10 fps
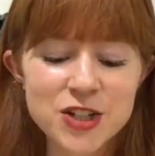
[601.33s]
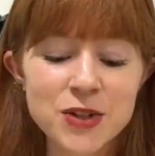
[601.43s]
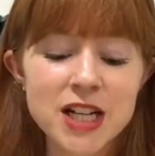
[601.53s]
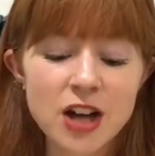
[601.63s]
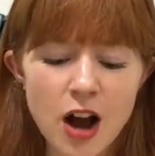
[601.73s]
do you
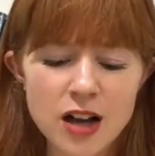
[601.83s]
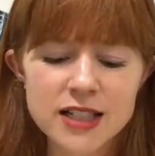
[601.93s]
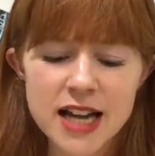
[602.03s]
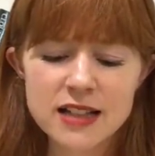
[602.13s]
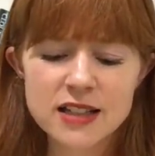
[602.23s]
need
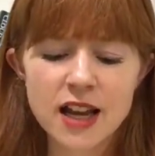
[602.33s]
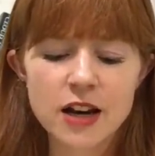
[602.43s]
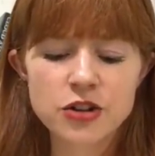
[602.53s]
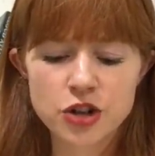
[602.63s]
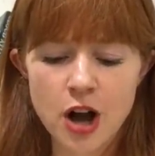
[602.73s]
contacts to get
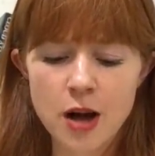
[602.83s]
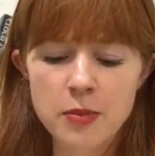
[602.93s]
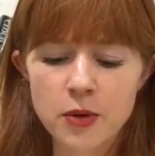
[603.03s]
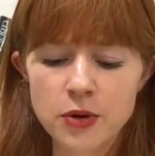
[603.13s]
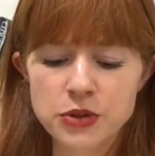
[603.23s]
a
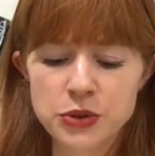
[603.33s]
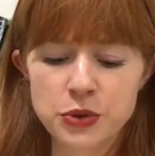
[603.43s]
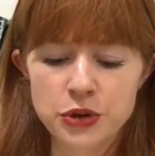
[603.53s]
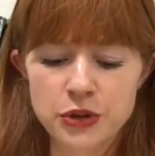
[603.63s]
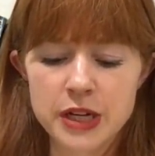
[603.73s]
job, or do
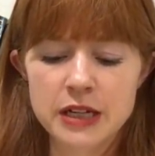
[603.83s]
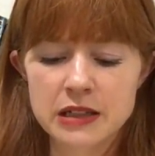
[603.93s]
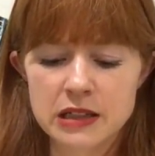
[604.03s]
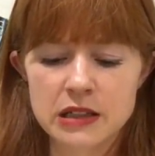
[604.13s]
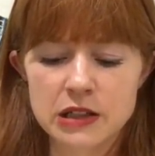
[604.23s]

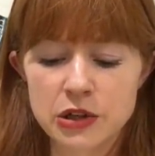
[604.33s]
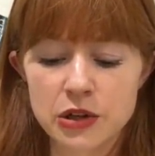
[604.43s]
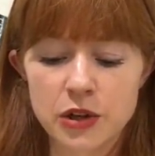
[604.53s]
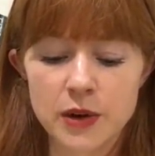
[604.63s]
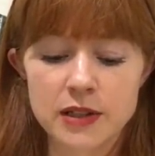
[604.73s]
Koreans consider
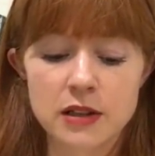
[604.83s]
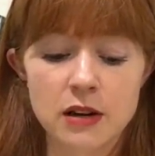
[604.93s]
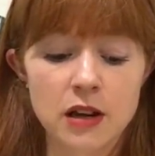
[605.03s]
you as their